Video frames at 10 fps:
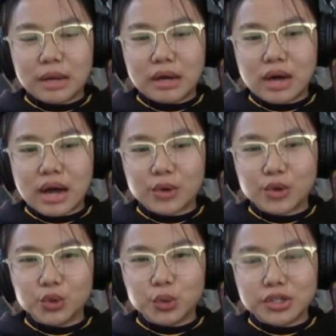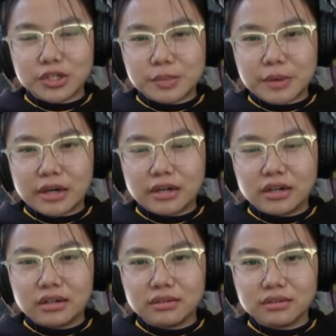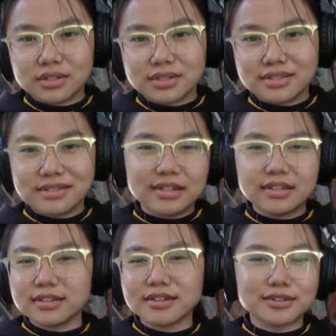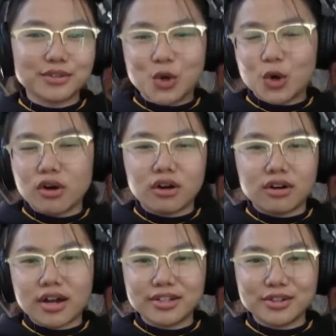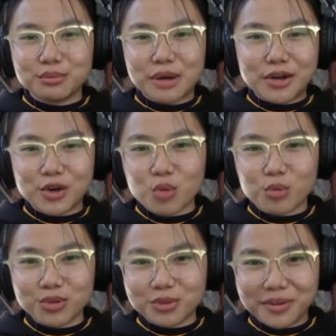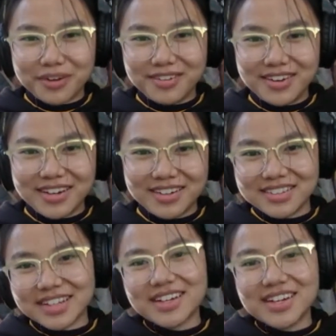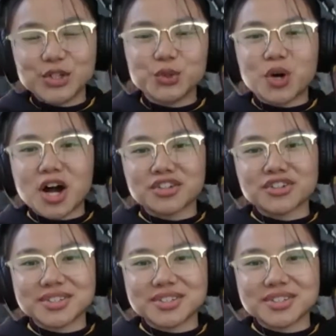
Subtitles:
about how you were inspired because ito kita I need to buy a GoPro the buy online. Like you watch